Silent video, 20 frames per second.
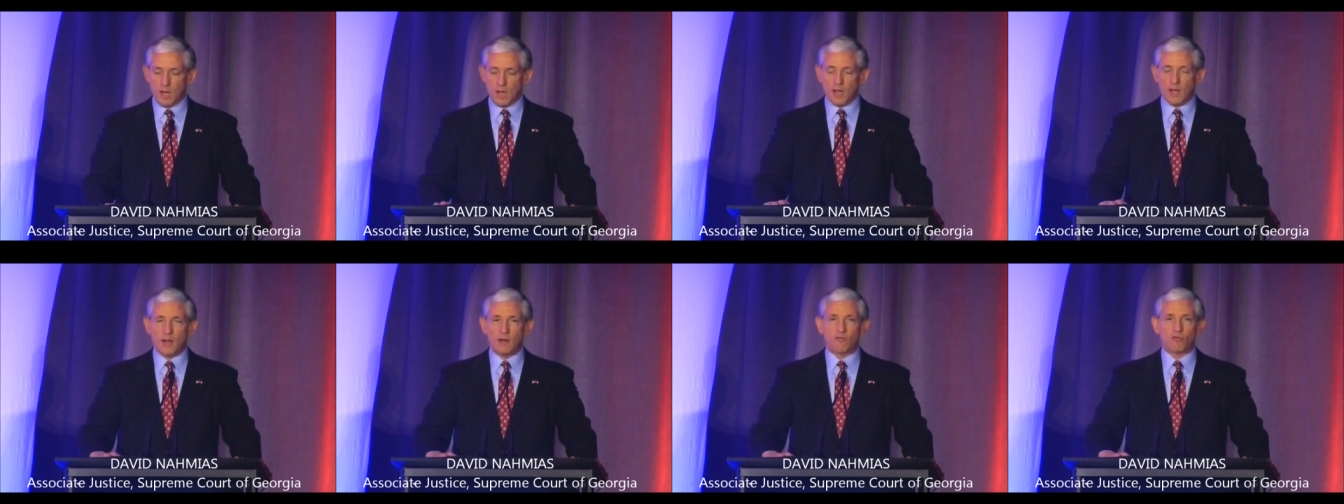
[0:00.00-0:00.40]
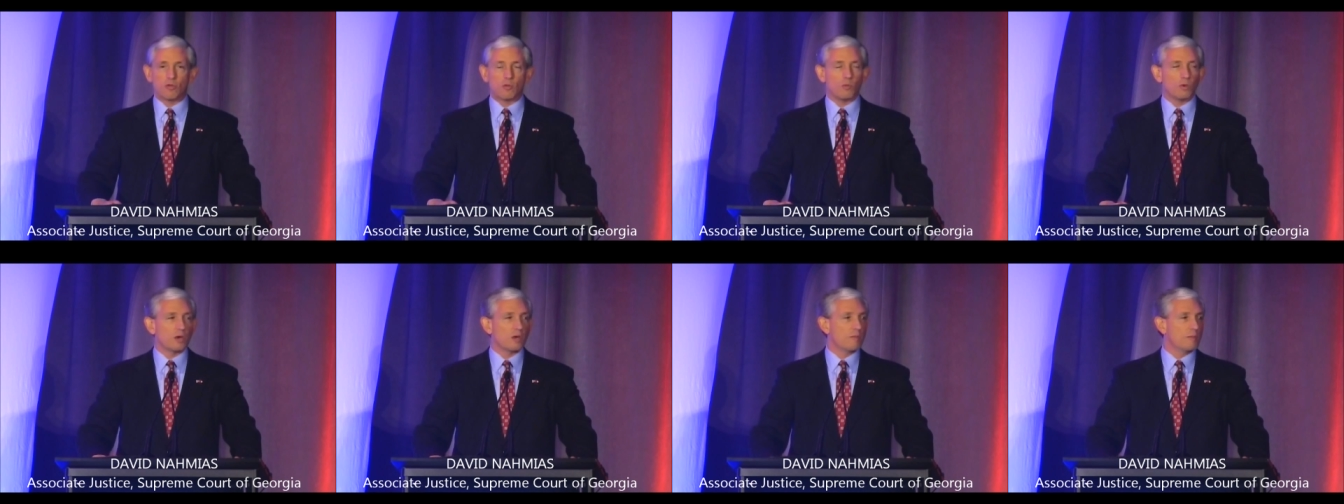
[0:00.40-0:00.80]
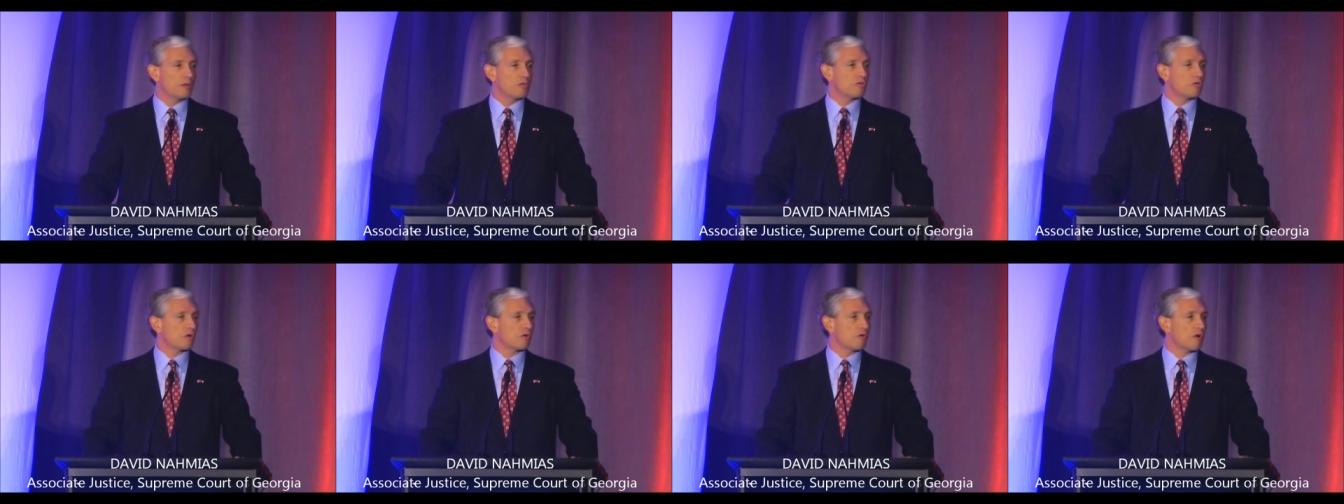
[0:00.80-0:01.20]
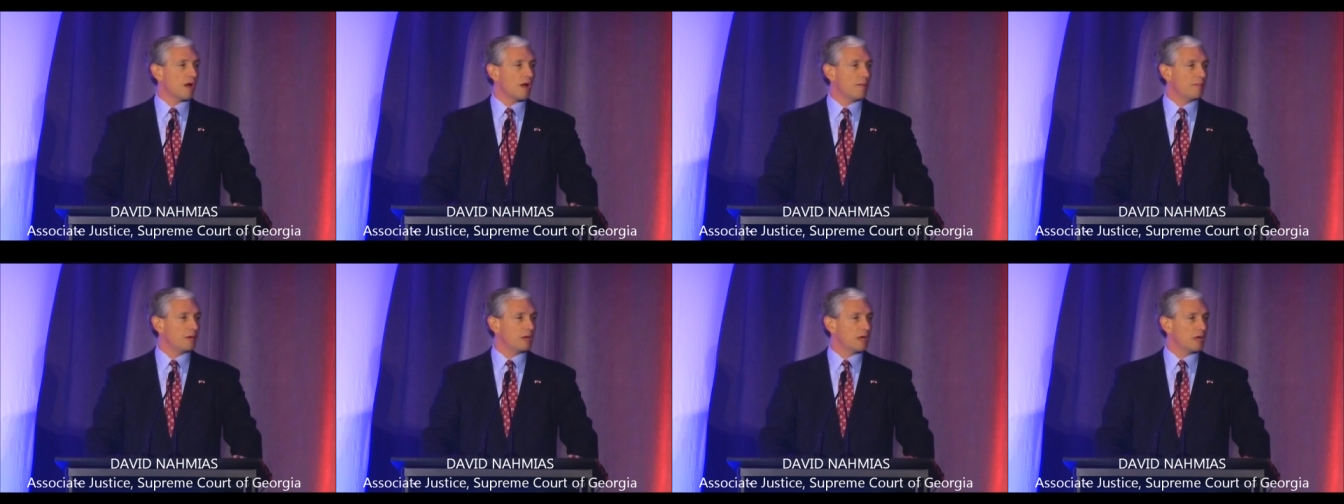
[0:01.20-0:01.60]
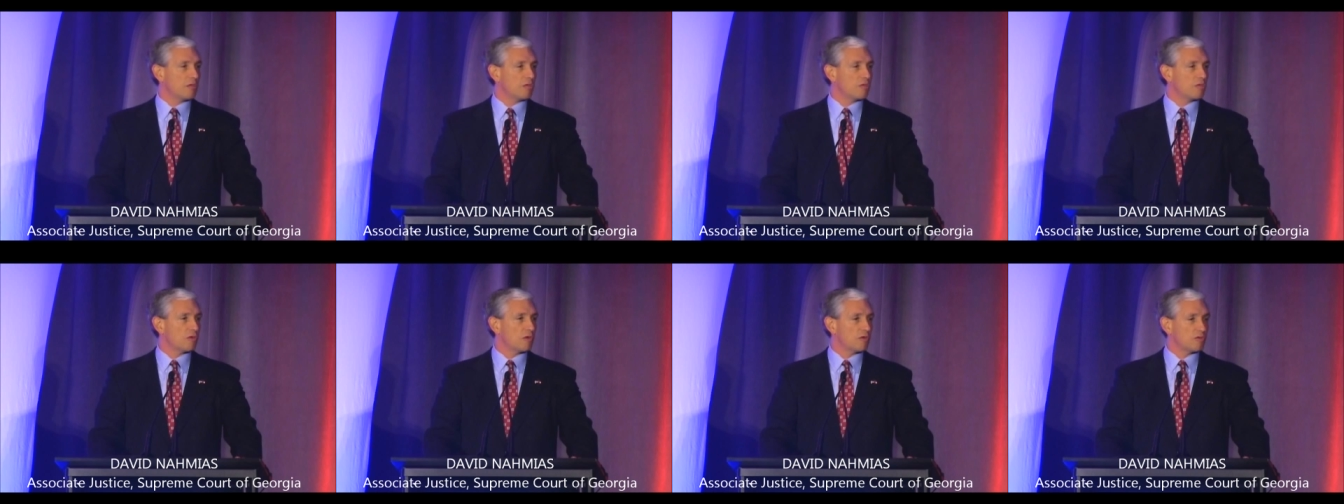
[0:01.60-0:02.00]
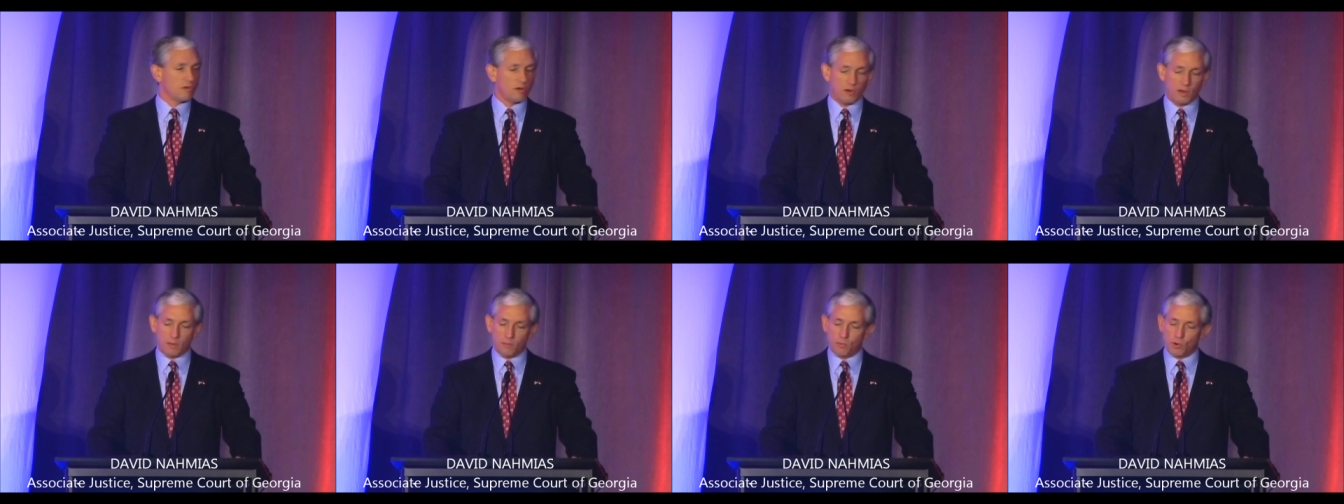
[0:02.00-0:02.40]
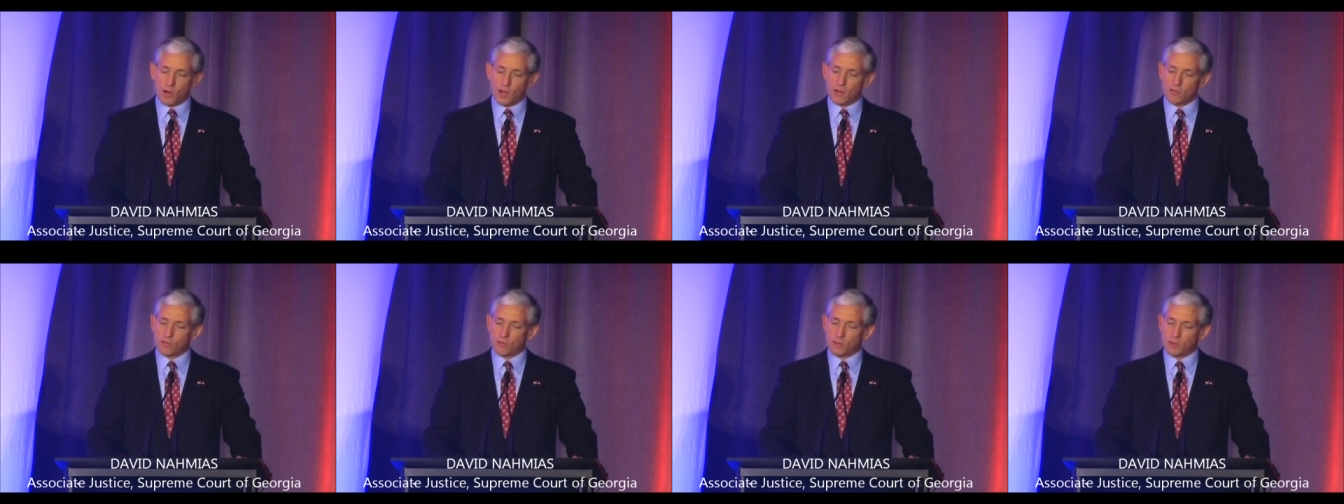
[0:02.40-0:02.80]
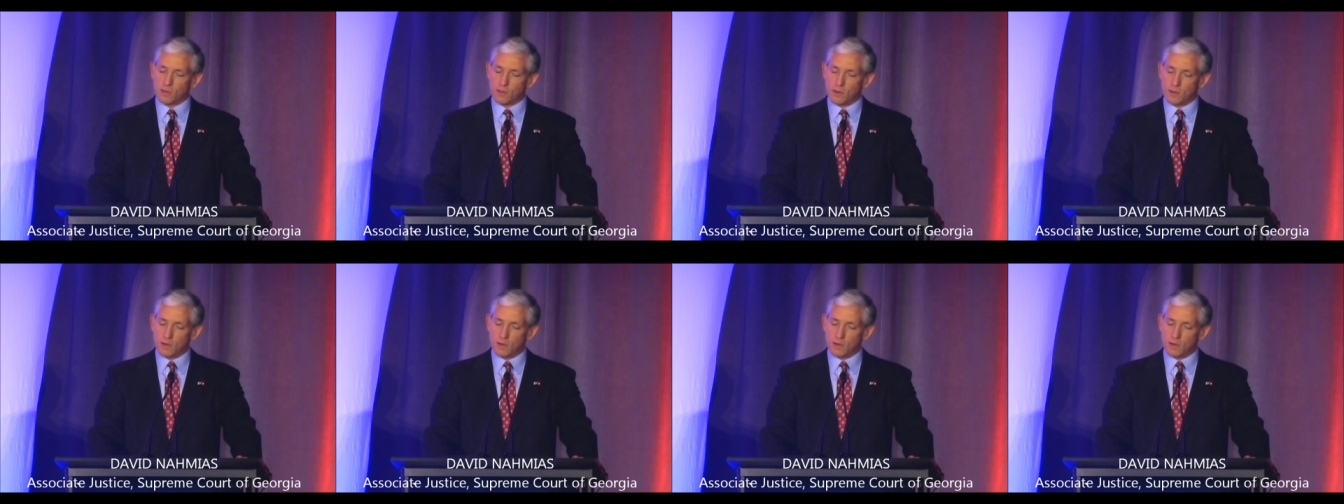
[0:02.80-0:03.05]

And if someone commits a crime against us, they'll get prosecuted.